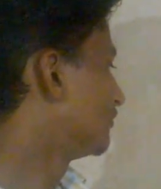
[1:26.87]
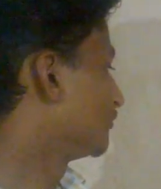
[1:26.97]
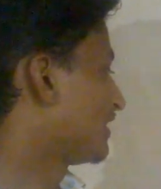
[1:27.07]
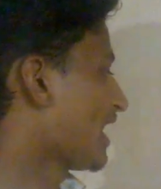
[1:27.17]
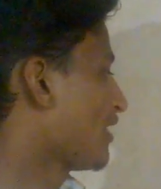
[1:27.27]

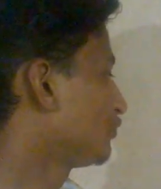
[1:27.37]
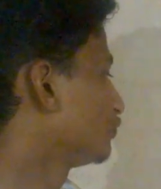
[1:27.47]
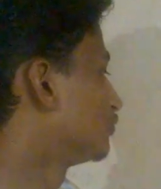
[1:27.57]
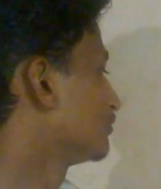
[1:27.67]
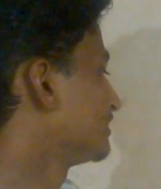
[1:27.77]
we have to
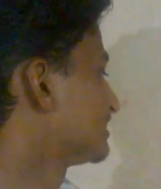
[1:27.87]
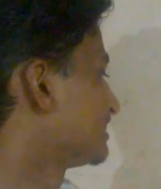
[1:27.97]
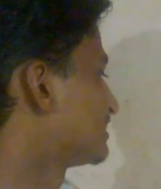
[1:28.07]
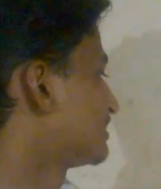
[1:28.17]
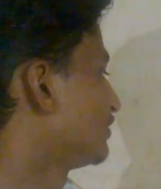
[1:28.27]
know, it's
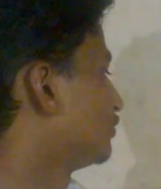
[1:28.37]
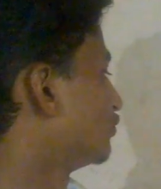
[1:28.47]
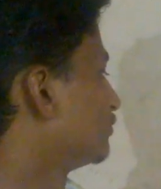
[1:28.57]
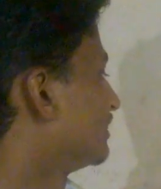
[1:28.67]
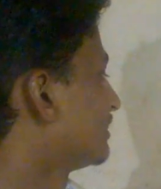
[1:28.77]
necessary to
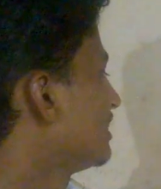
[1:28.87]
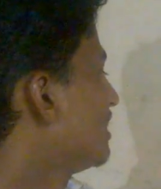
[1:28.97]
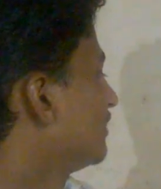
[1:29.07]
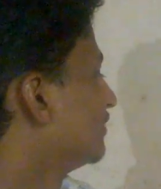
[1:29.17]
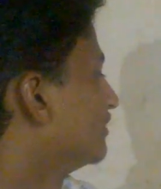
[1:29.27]
know that
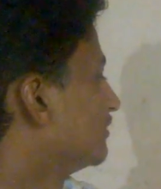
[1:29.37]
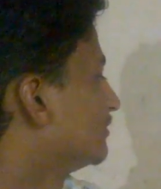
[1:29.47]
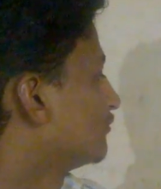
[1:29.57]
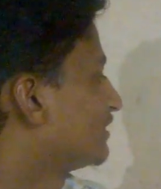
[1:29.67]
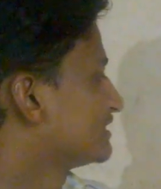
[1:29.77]

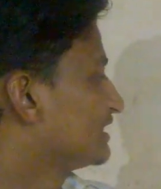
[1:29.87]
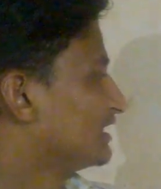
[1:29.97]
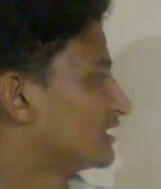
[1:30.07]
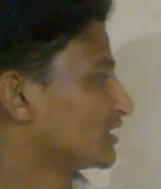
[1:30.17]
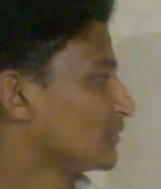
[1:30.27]
what is an
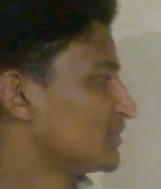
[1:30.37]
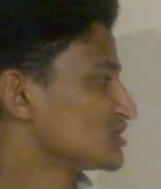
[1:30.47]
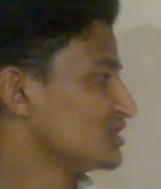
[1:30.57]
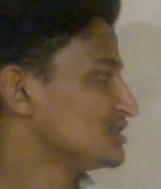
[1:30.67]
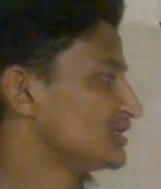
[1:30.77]
internal
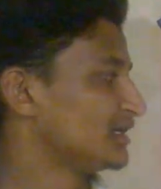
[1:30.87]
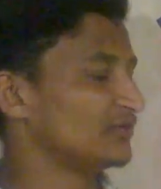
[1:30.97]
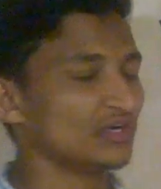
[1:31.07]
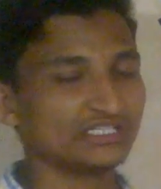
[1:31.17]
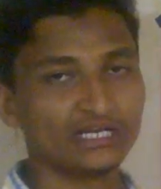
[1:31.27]
combustion engine and
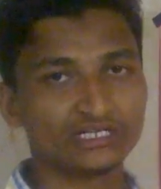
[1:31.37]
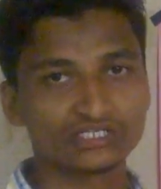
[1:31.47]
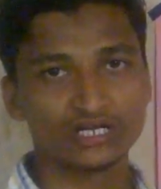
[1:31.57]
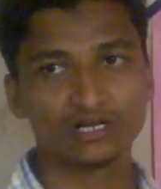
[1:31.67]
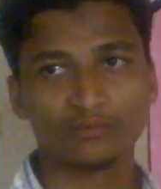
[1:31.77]
what is an
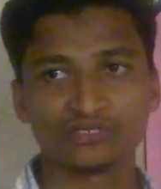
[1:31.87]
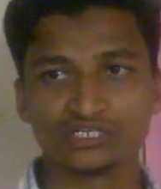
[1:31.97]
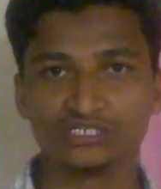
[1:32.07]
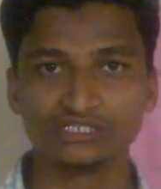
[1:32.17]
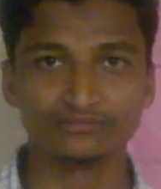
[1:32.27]
external
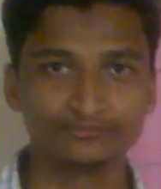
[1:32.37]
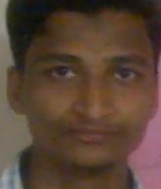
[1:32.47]
combustion engine.